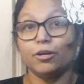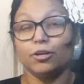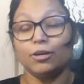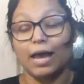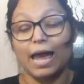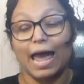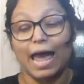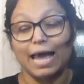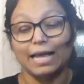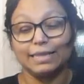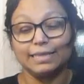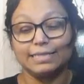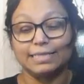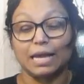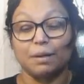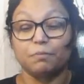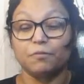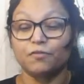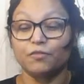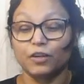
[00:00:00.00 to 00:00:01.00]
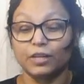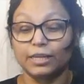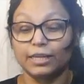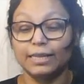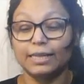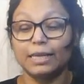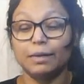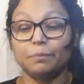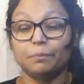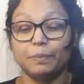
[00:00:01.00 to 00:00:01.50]
to add some
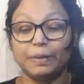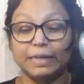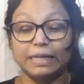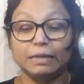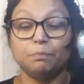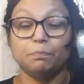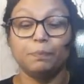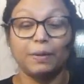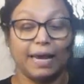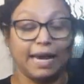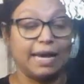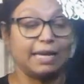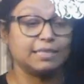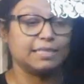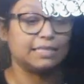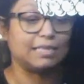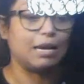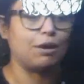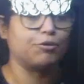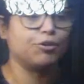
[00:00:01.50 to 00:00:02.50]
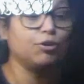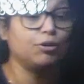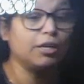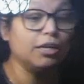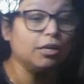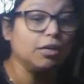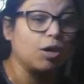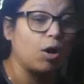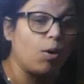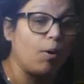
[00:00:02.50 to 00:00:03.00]
vanilla bean paste. Now you
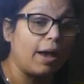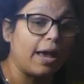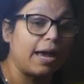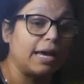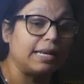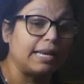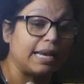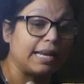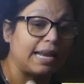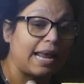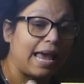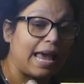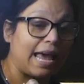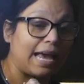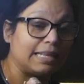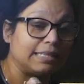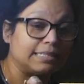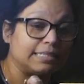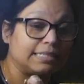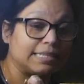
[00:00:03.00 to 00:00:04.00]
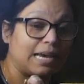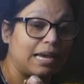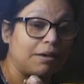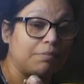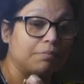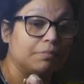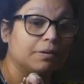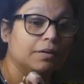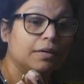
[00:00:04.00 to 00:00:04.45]
can go ahead and add some